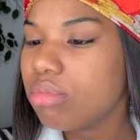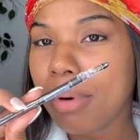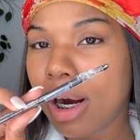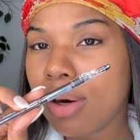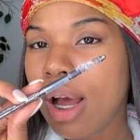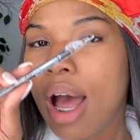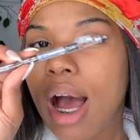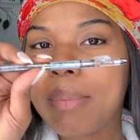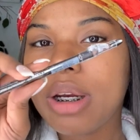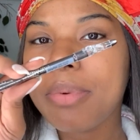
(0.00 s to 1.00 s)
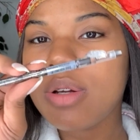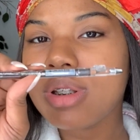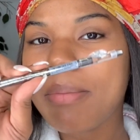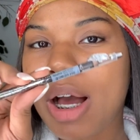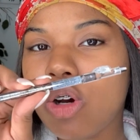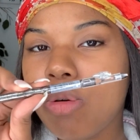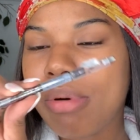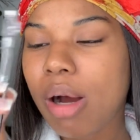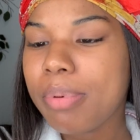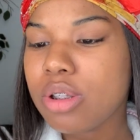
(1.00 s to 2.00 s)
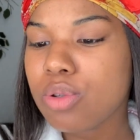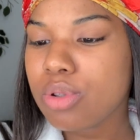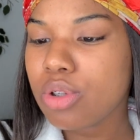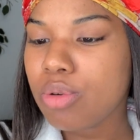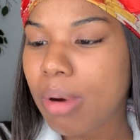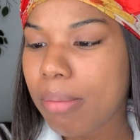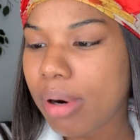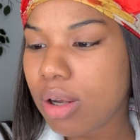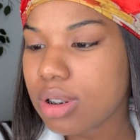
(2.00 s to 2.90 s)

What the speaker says: I'm going to be using my Go Brow pencil to do my brows.